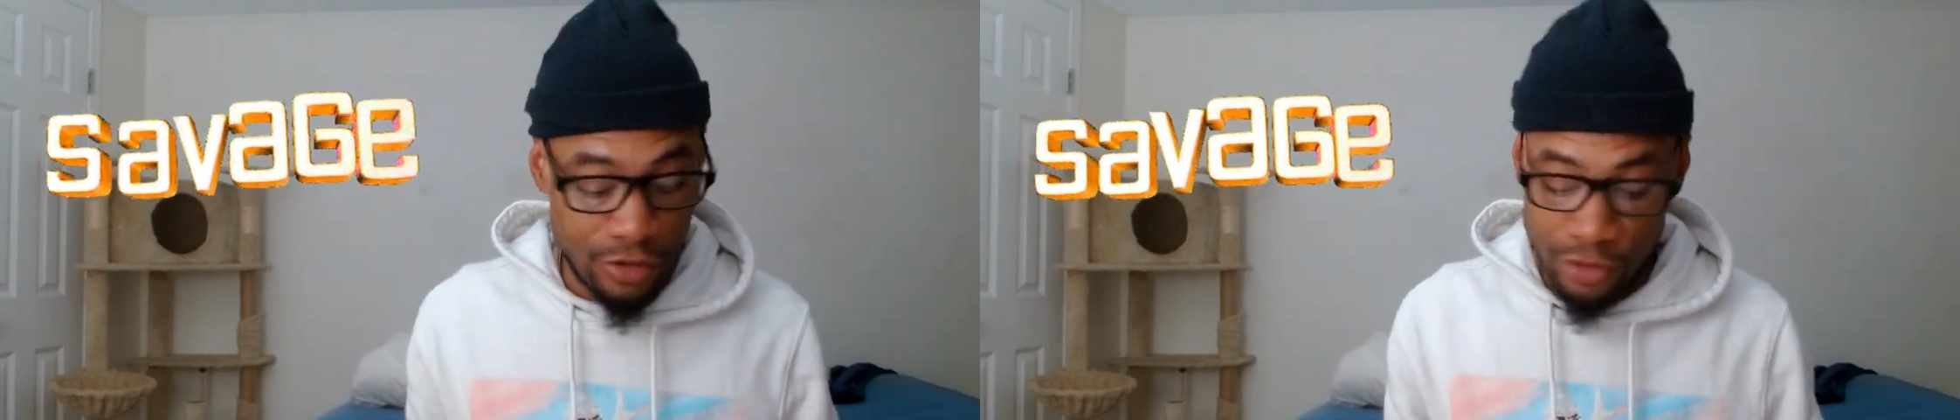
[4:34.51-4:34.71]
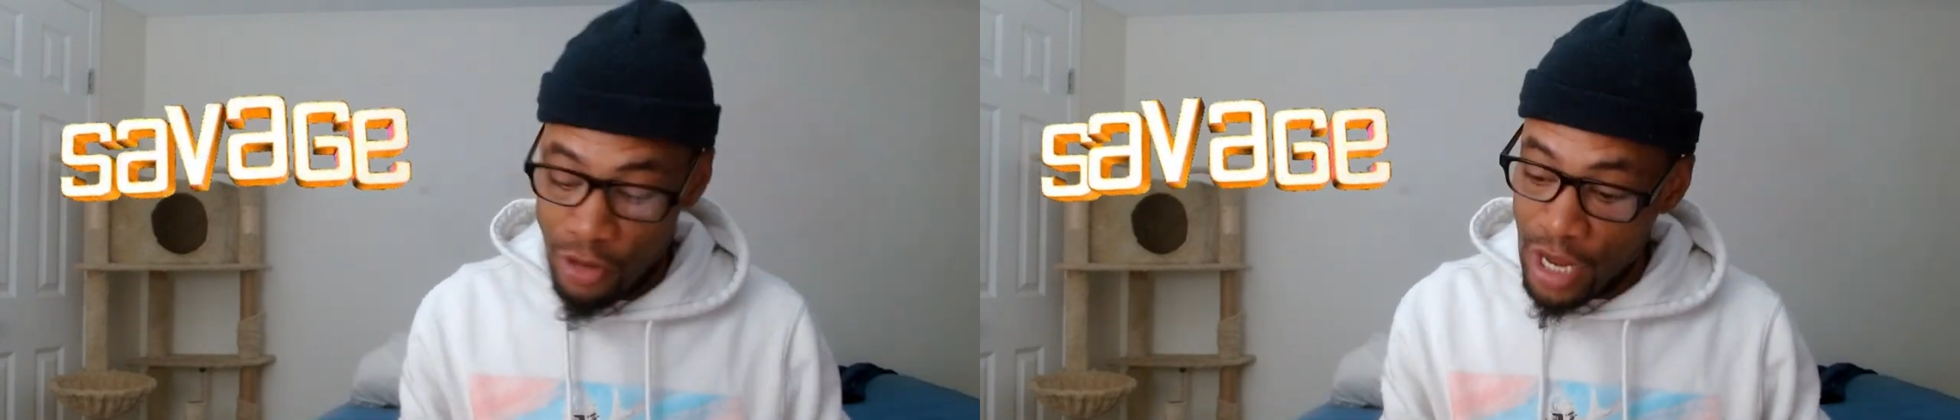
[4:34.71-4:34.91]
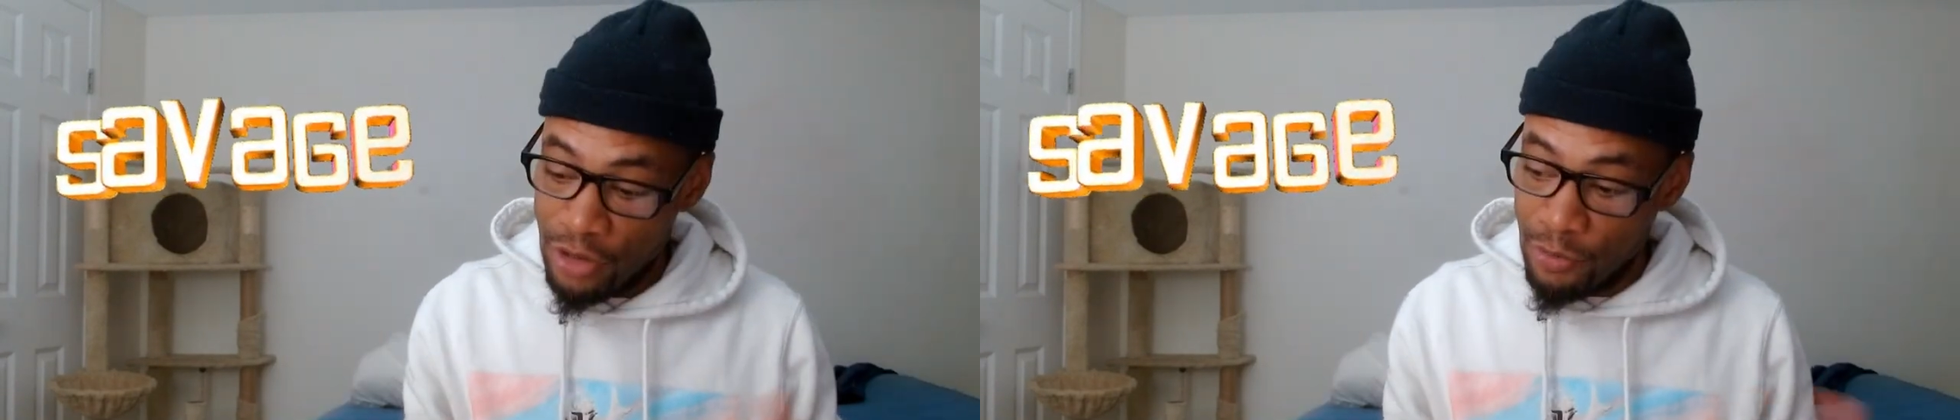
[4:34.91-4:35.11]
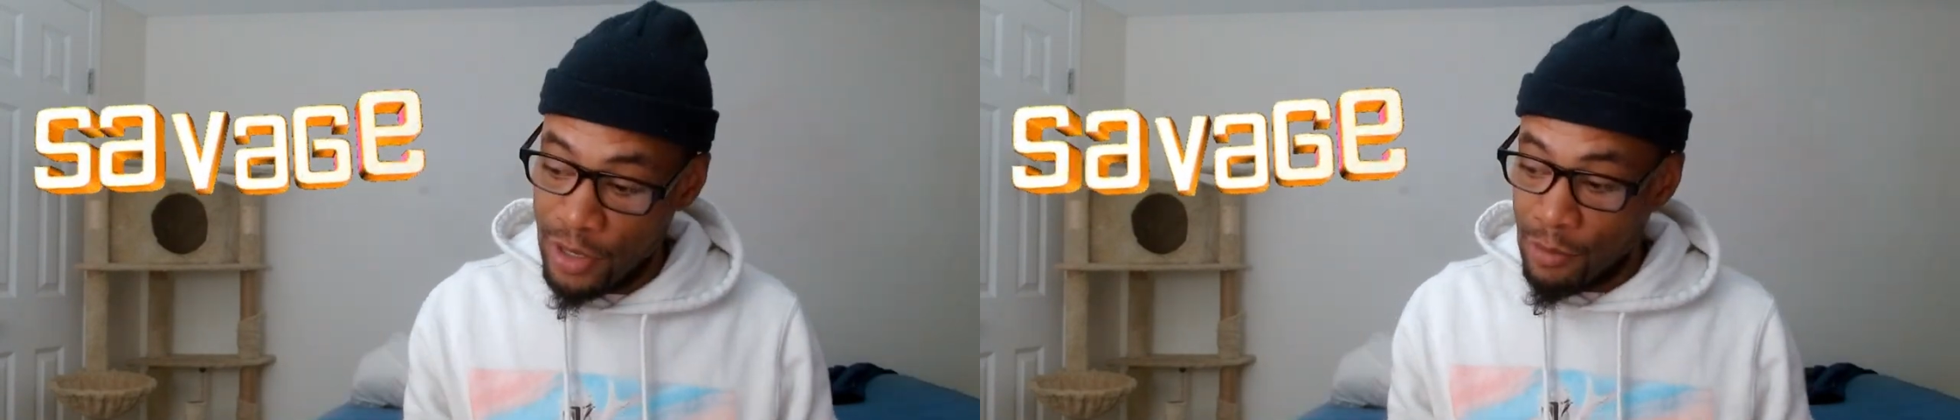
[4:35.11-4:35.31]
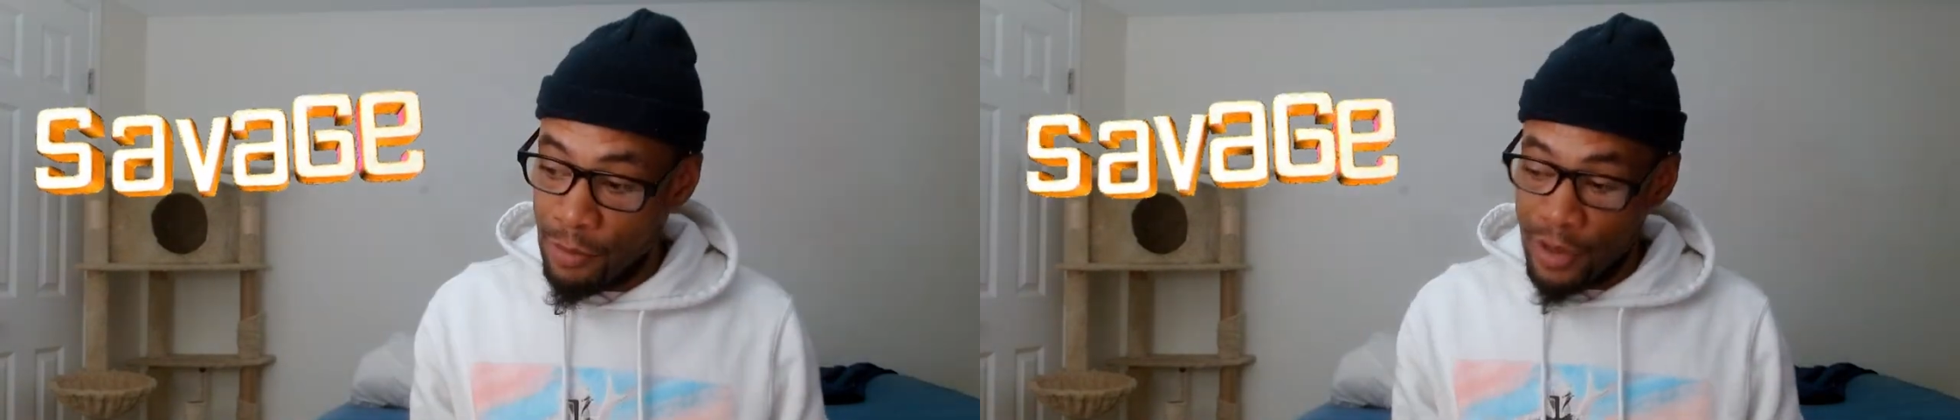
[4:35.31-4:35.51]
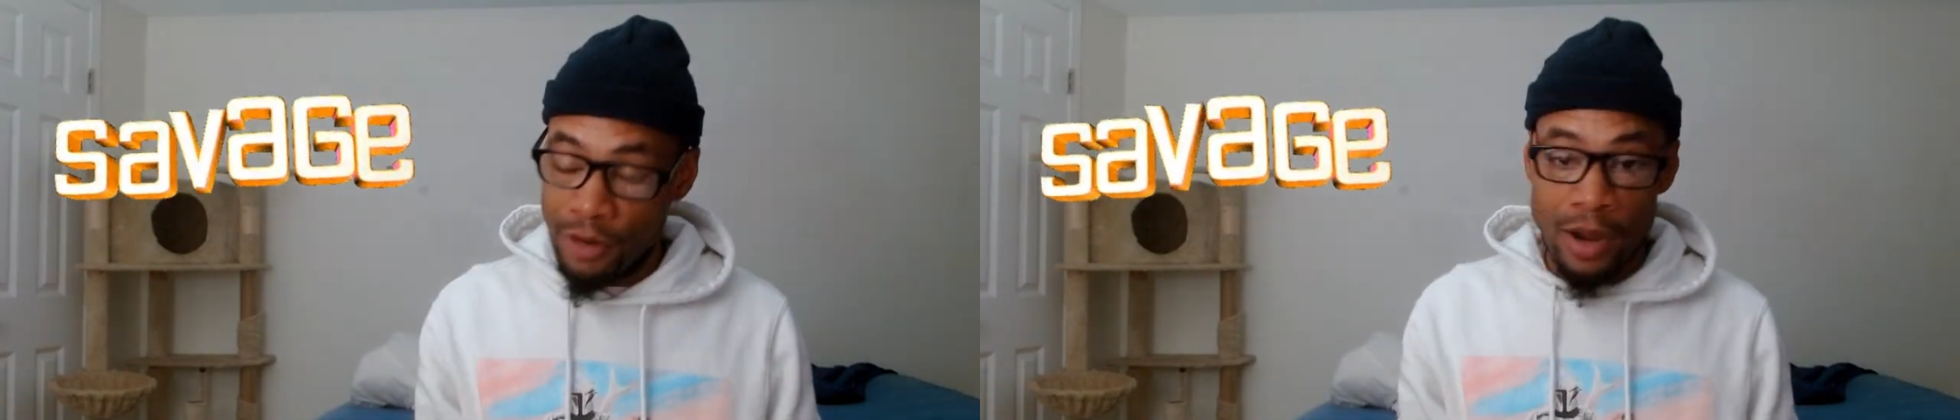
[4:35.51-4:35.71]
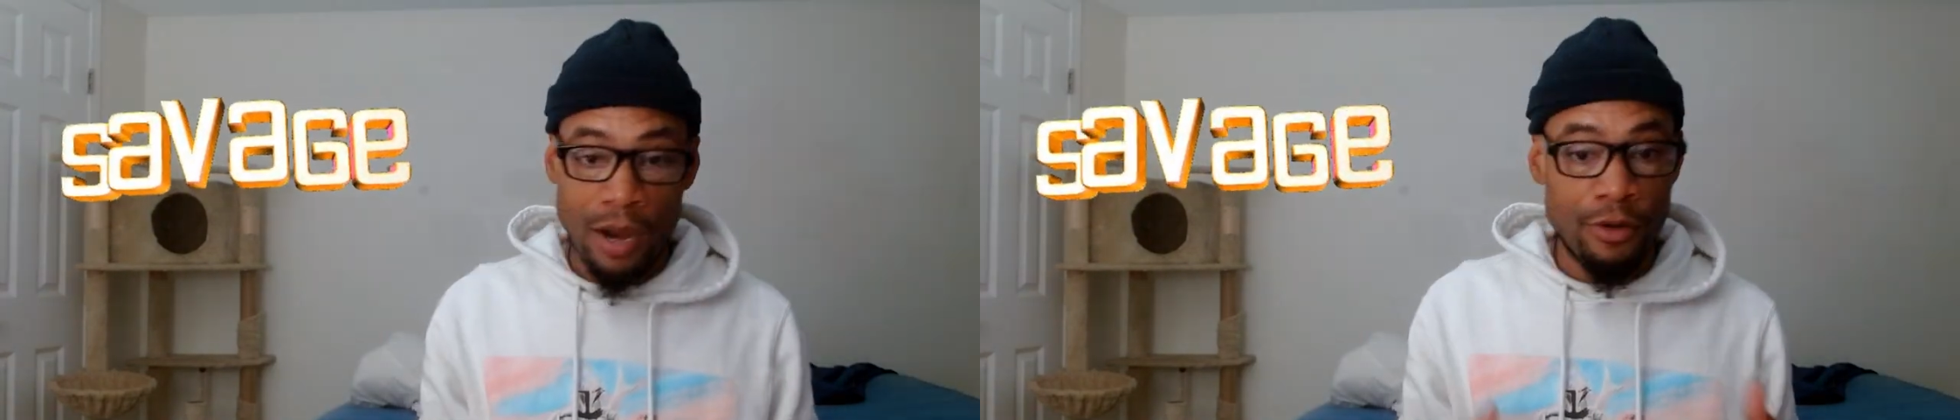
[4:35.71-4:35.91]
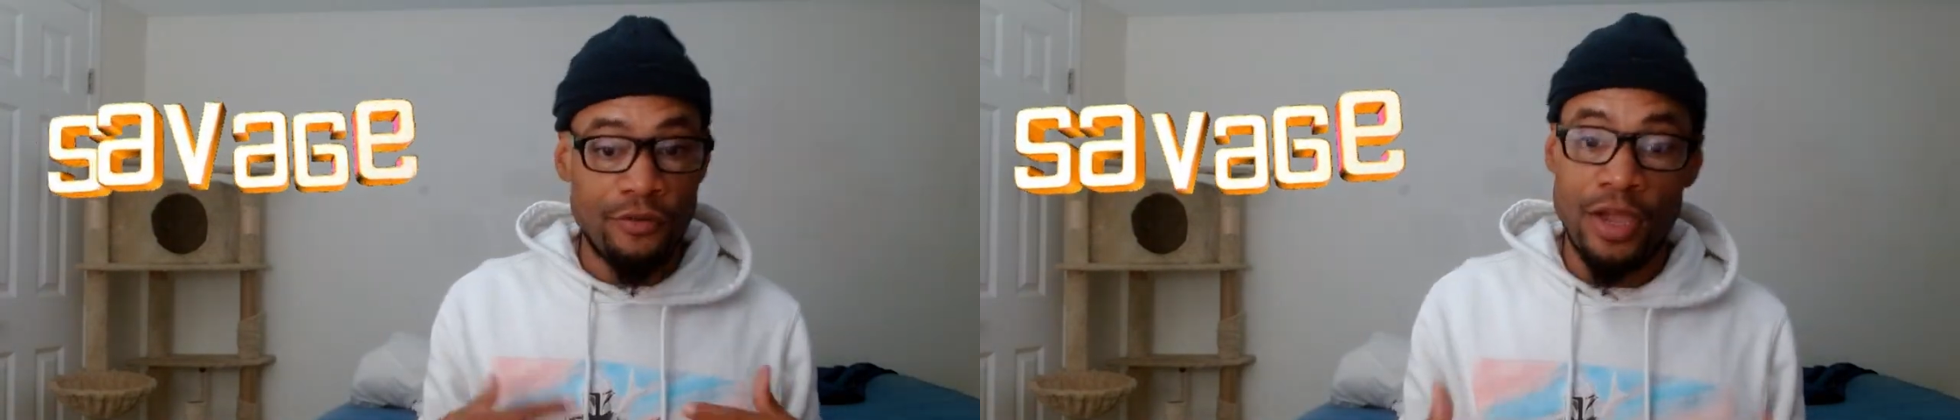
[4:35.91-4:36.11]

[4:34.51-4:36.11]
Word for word: You know, how you become a better barber if